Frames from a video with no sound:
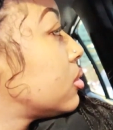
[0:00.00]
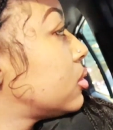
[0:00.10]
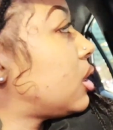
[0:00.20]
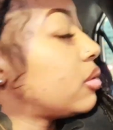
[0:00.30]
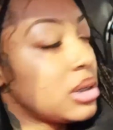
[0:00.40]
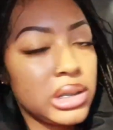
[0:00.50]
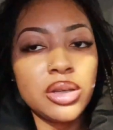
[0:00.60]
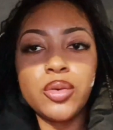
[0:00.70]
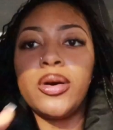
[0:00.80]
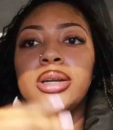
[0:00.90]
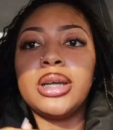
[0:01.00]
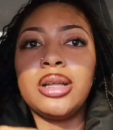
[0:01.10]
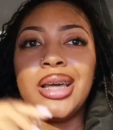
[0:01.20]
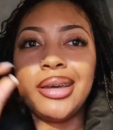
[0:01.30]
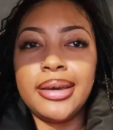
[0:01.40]
no, it's a little walk
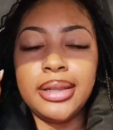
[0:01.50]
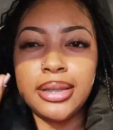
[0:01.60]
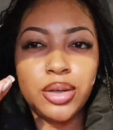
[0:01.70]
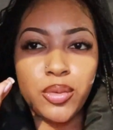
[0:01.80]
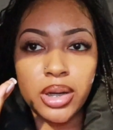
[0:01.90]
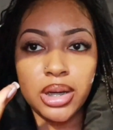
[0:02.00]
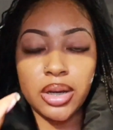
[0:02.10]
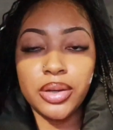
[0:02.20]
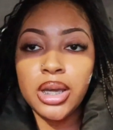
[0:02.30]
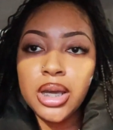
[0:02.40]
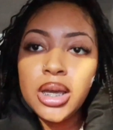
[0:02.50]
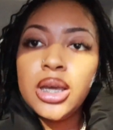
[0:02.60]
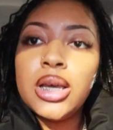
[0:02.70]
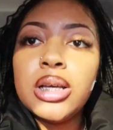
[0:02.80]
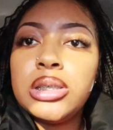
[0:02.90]
down, like a little walk down.
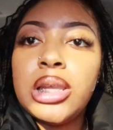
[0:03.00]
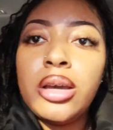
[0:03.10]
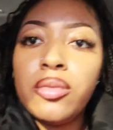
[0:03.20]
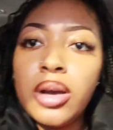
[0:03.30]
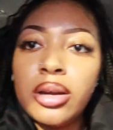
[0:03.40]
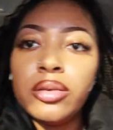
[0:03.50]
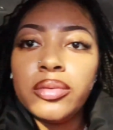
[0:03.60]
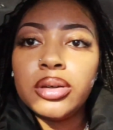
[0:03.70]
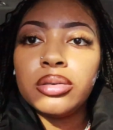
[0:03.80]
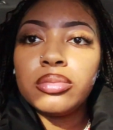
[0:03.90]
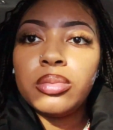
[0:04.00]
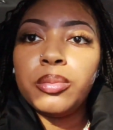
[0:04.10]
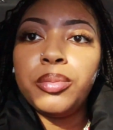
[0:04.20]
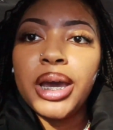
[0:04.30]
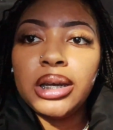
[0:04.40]
It's like right over
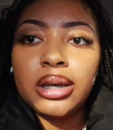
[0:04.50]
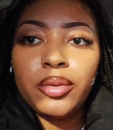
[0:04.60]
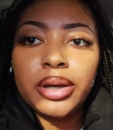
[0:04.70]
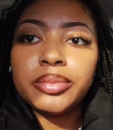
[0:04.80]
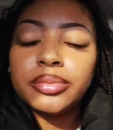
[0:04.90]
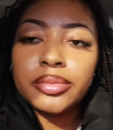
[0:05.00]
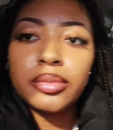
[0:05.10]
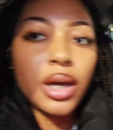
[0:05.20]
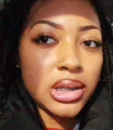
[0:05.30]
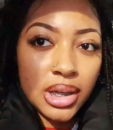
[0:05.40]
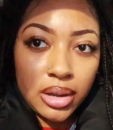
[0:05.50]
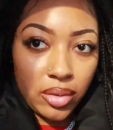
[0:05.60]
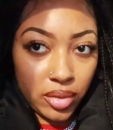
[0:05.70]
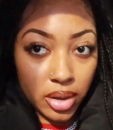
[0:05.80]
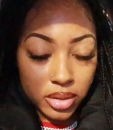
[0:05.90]
back that way, but it's not
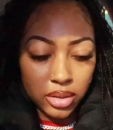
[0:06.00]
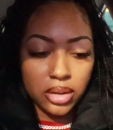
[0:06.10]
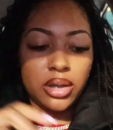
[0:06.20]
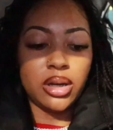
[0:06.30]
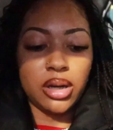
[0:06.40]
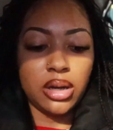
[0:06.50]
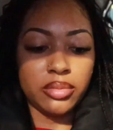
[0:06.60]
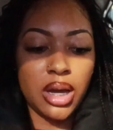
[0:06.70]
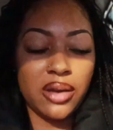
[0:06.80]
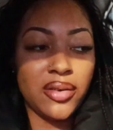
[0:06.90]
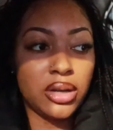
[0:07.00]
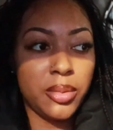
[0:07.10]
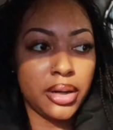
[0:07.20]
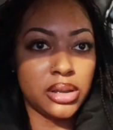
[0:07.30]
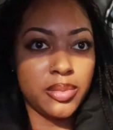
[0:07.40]
that far. Um, I found a
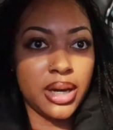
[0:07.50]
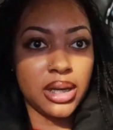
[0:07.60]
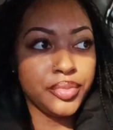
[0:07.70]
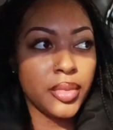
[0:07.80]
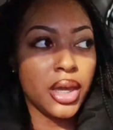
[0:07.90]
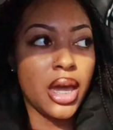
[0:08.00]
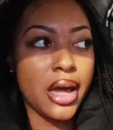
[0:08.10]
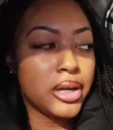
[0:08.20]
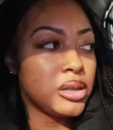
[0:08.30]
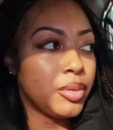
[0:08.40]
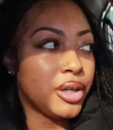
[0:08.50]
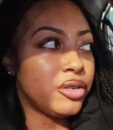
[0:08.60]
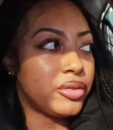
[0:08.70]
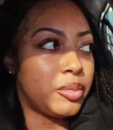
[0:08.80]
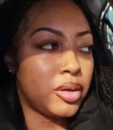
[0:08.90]
parking spot. I actually been
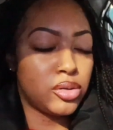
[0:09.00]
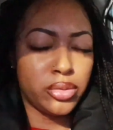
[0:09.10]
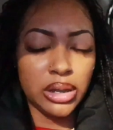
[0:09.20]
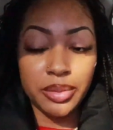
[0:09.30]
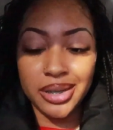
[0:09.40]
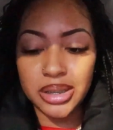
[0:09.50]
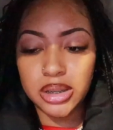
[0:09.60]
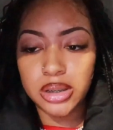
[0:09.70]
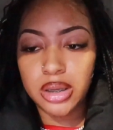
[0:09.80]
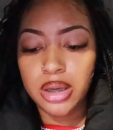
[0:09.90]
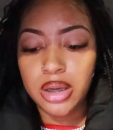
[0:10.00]
here for about 20 minutes